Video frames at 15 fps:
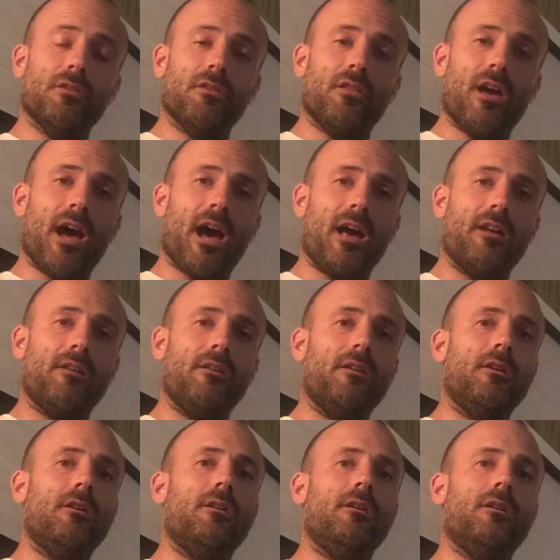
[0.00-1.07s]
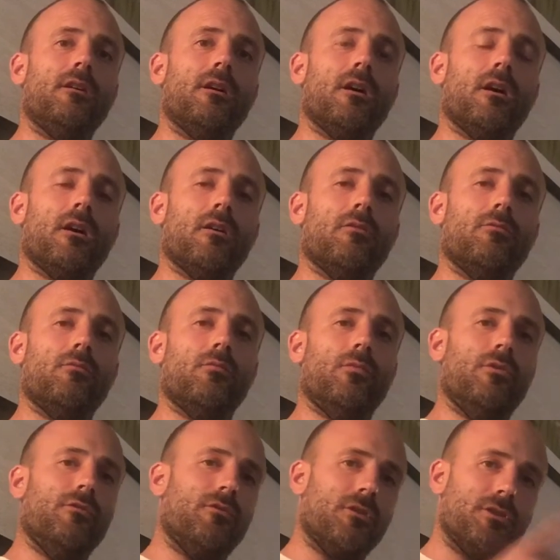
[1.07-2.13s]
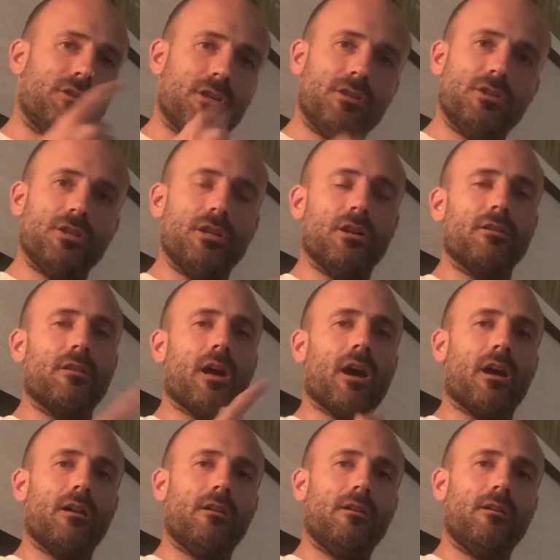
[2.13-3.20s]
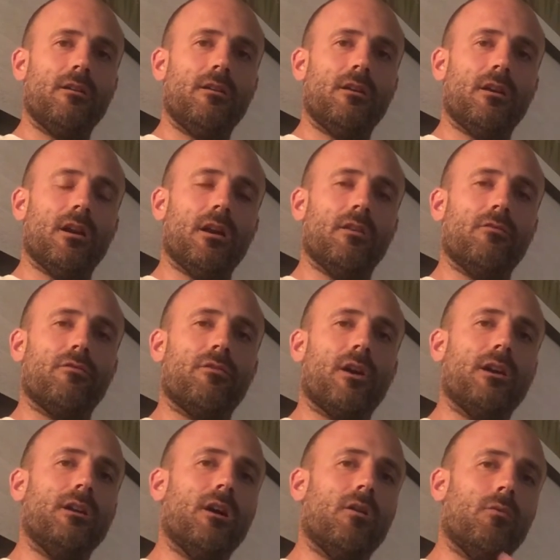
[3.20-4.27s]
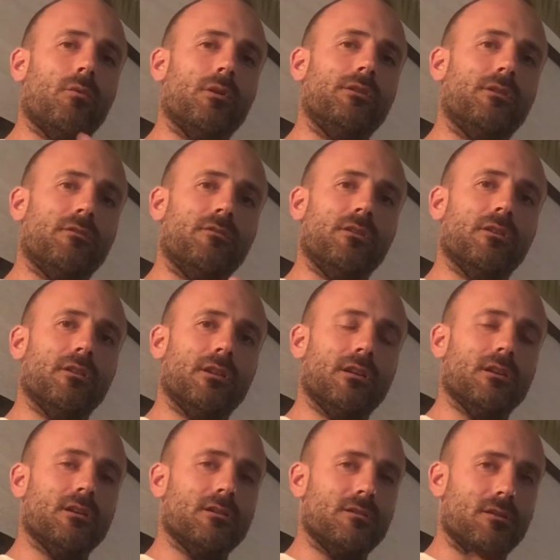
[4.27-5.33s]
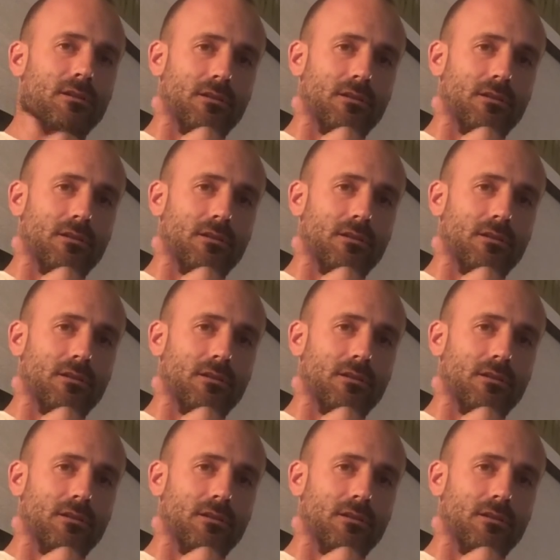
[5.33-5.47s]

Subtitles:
that, uh, reverse engineer that and find out what the feeling is.